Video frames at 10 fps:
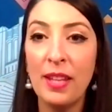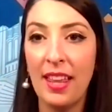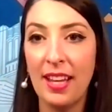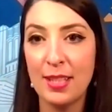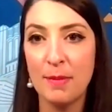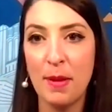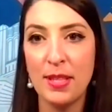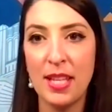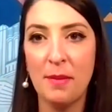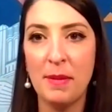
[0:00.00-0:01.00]
that like
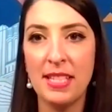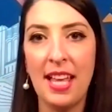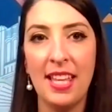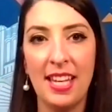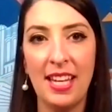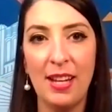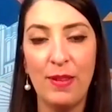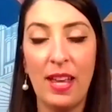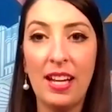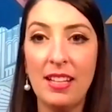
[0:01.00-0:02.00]
small town mentality
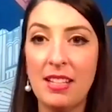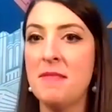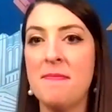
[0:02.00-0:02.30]
of like